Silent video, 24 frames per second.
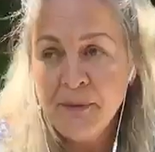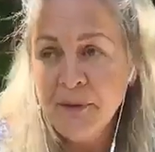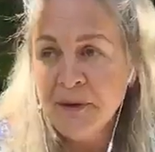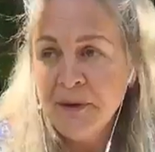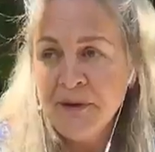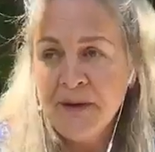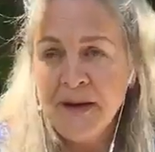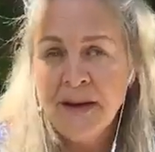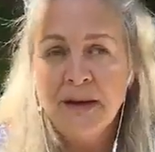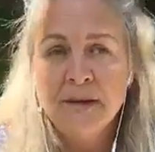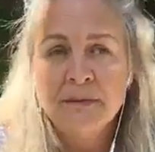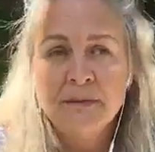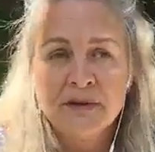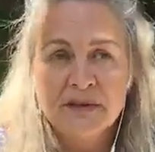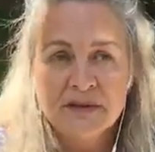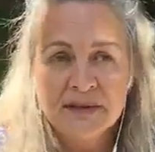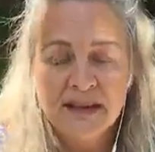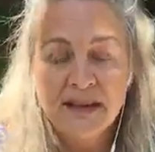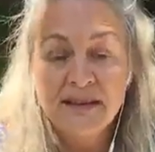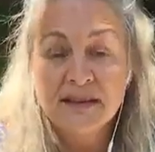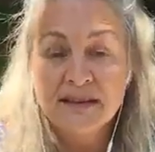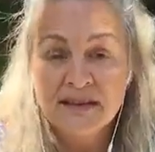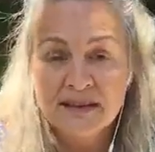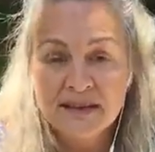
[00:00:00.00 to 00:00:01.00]
and animals
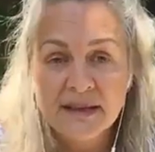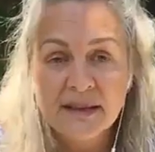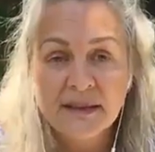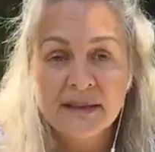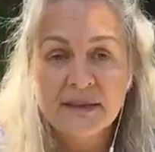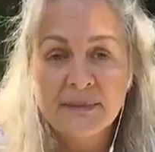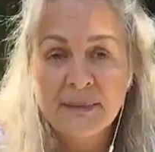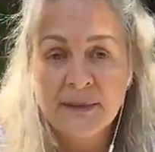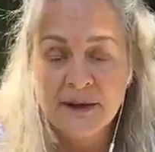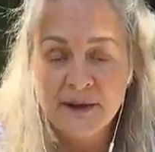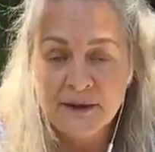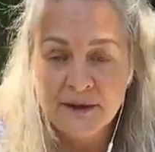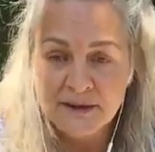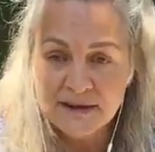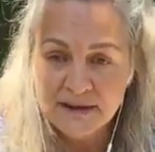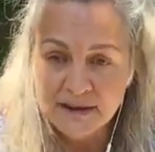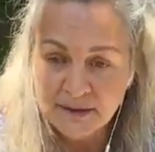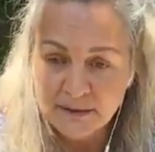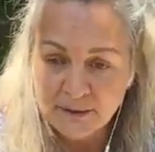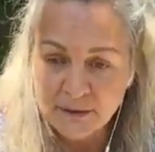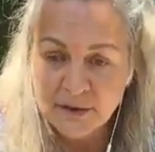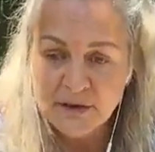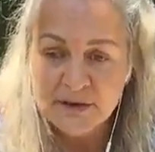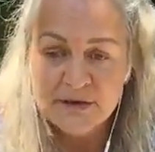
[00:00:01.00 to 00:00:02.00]
get sick, because the
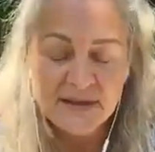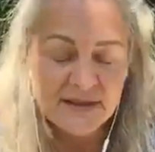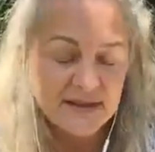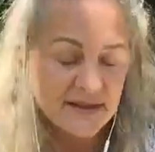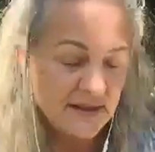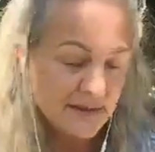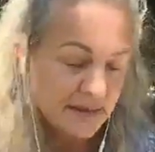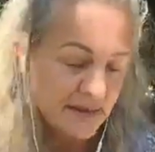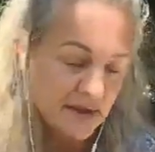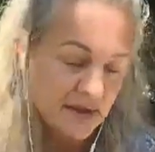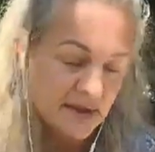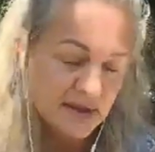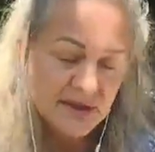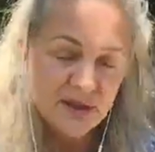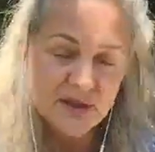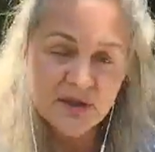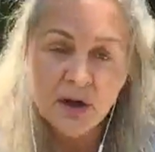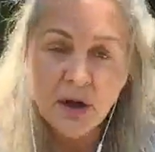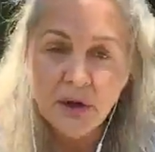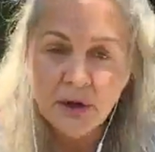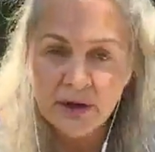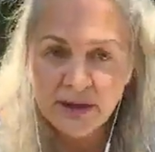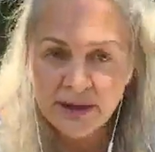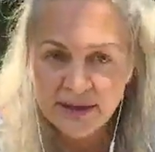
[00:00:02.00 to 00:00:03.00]
immune system is just
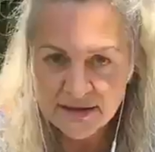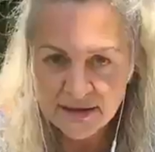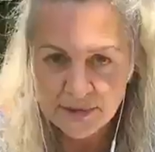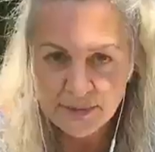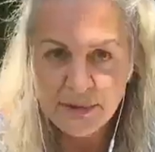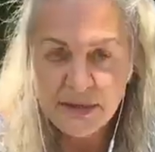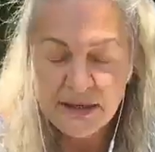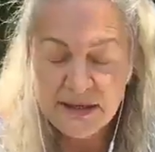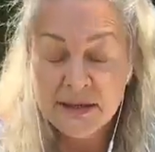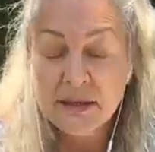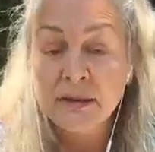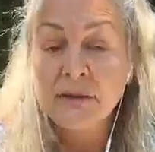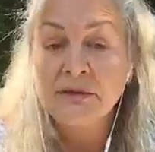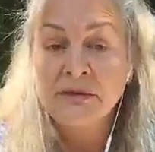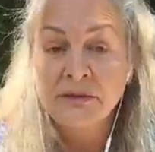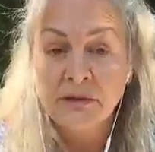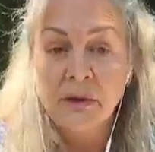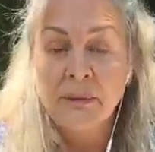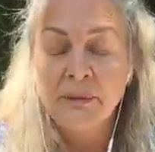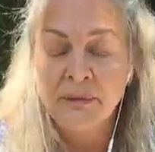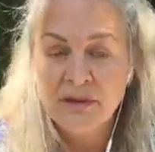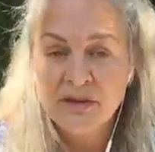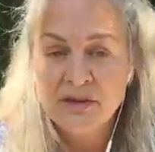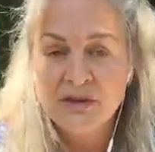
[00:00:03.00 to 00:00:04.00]
totally depleted
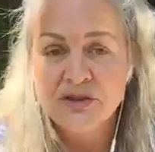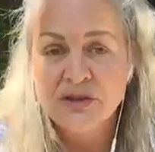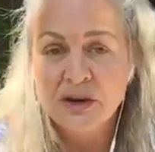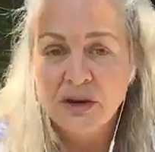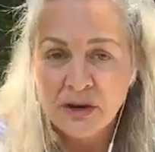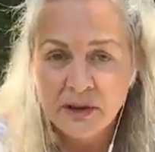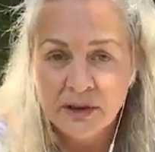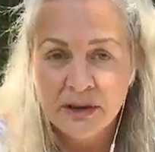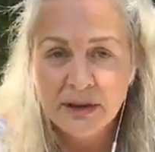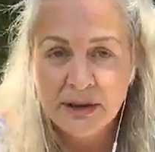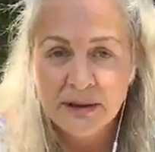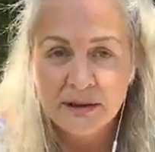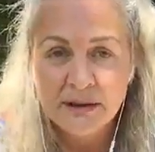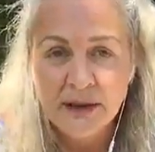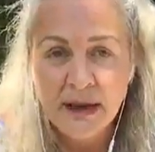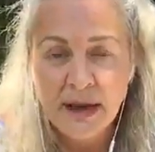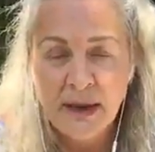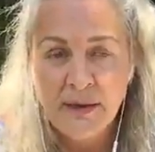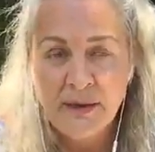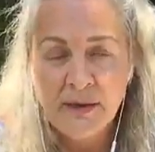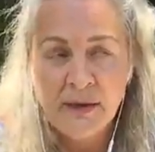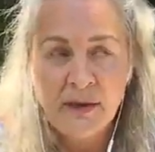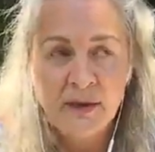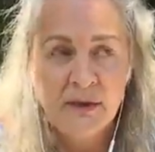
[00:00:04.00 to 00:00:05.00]
from the shock
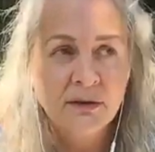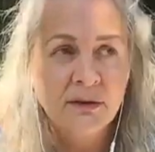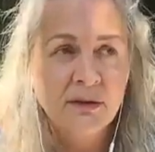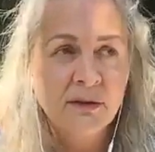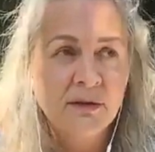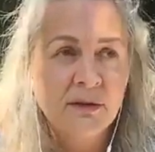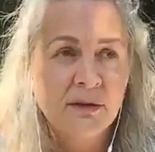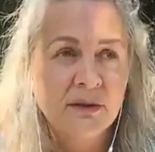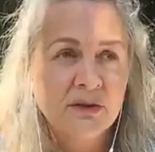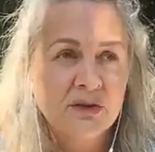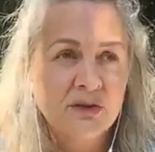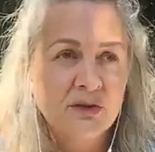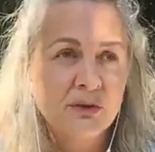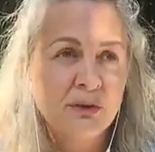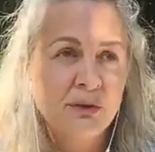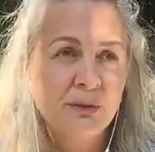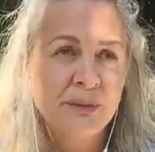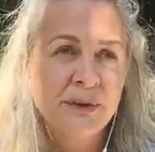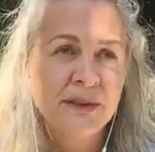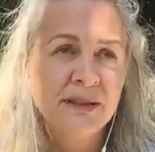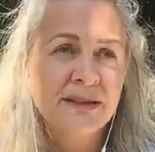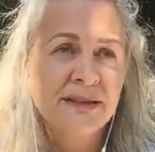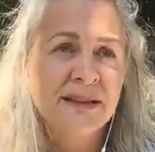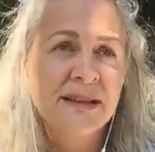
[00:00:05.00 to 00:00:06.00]
and the
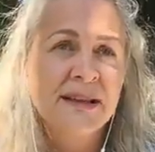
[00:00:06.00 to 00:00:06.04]
traumas.